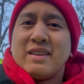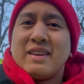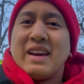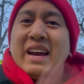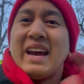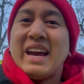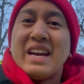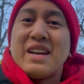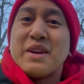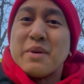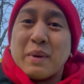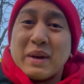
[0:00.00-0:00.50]

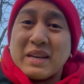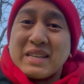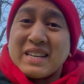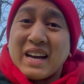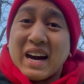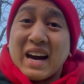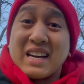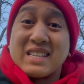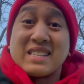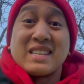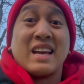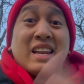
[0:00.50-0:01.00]
Anyways
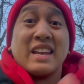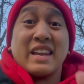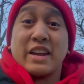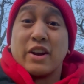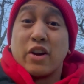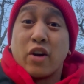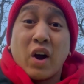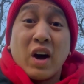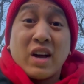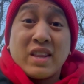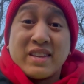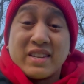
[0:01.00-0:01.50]
guys, later
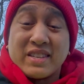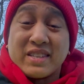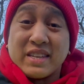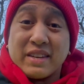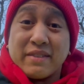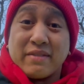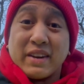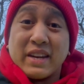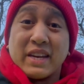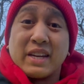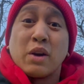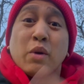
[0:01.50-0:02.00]
on this
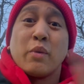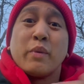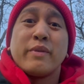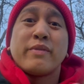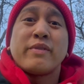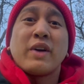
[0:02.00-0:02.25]
evening, we've